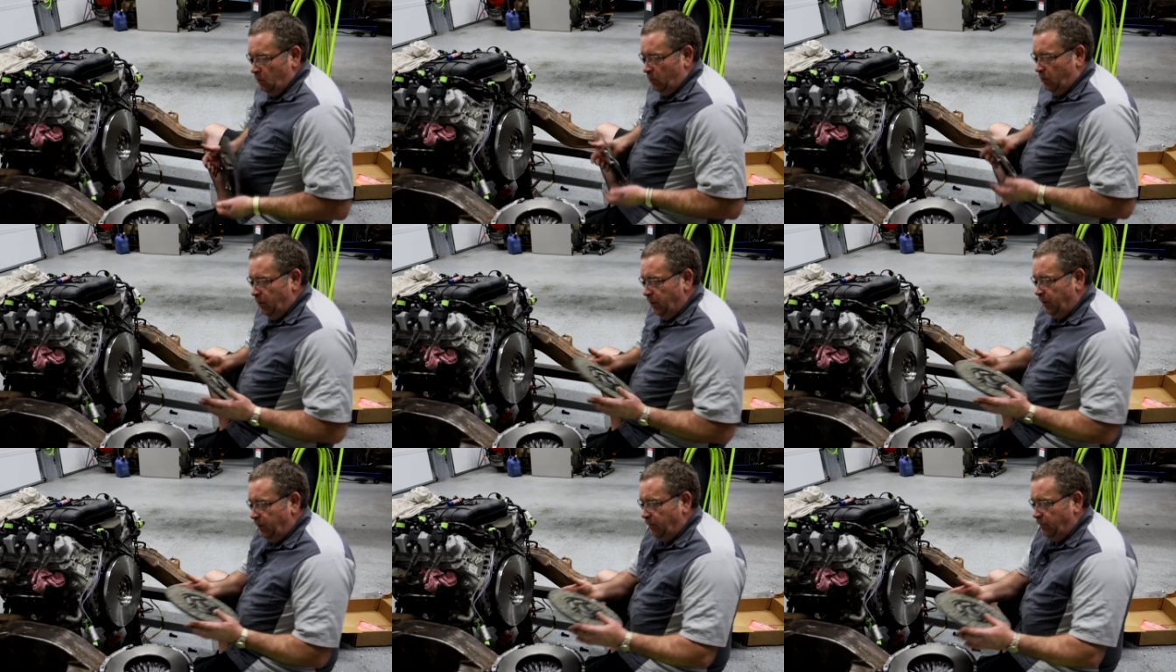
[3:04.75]

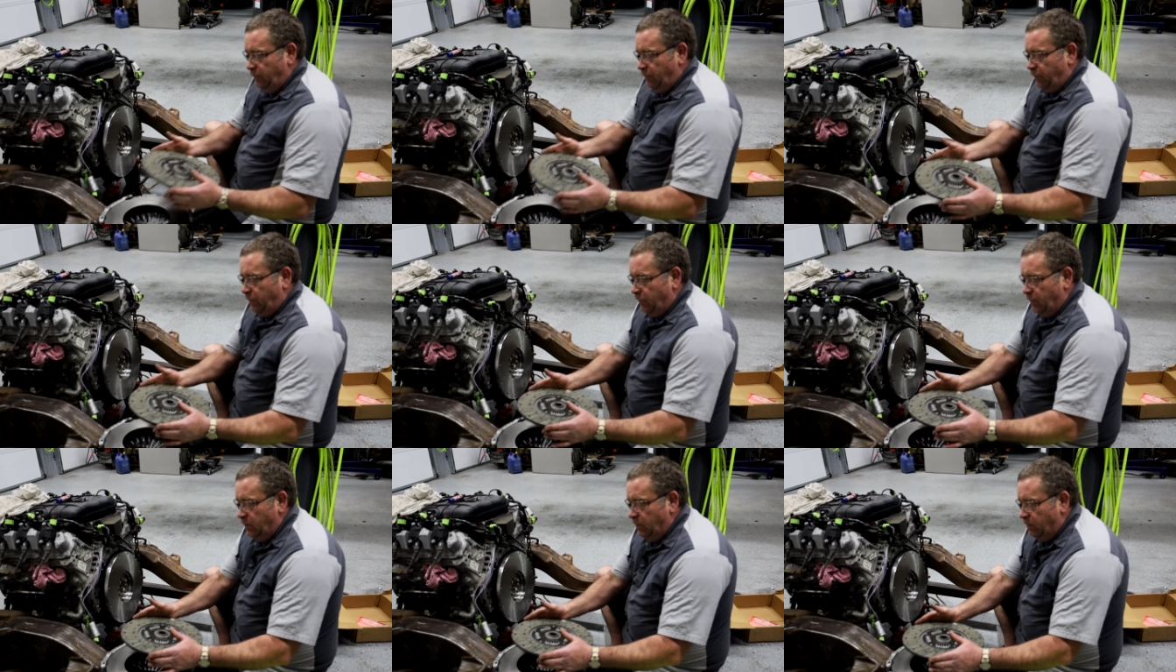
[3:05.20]
We can
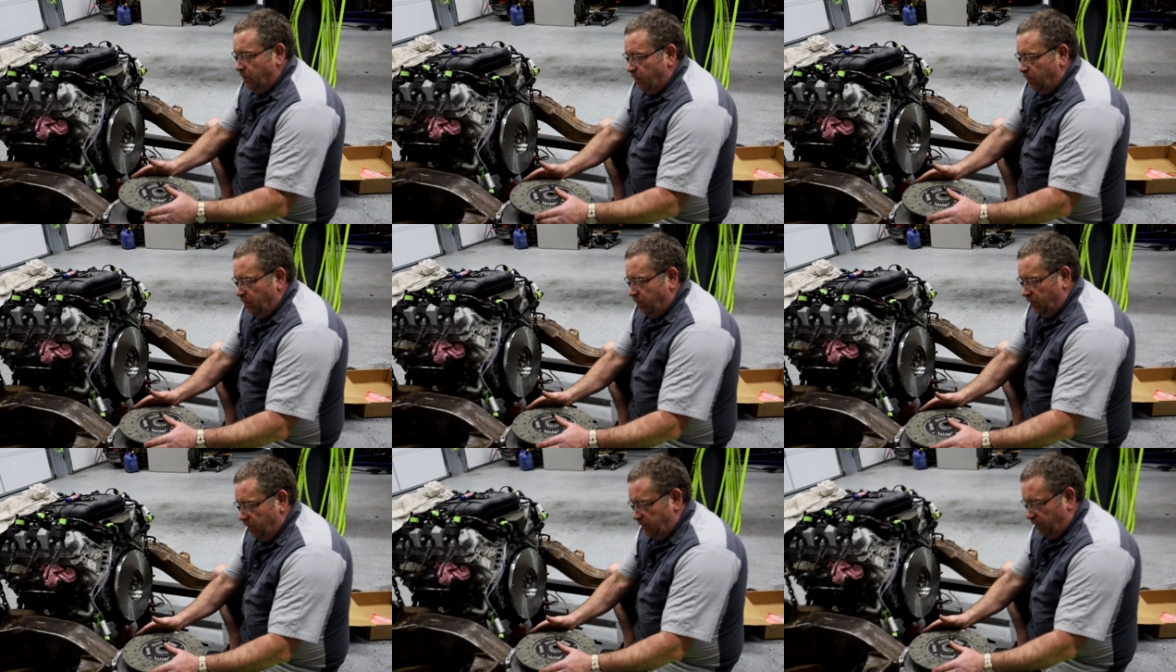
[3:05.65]
see
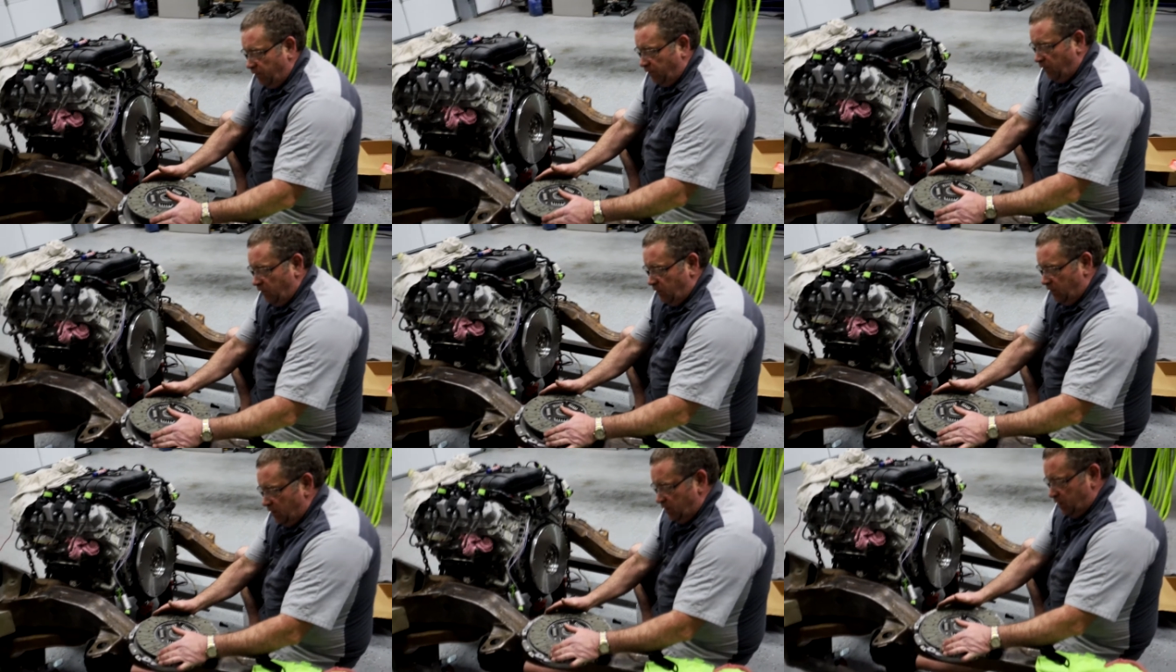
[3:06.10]
that this
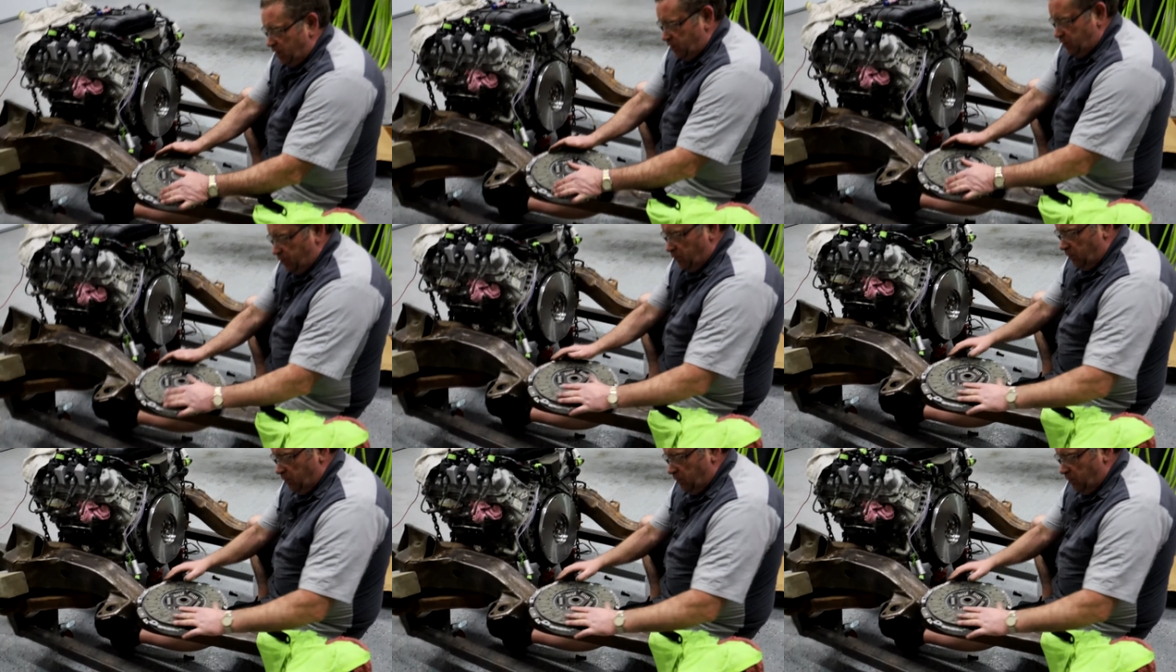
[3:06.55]
clutch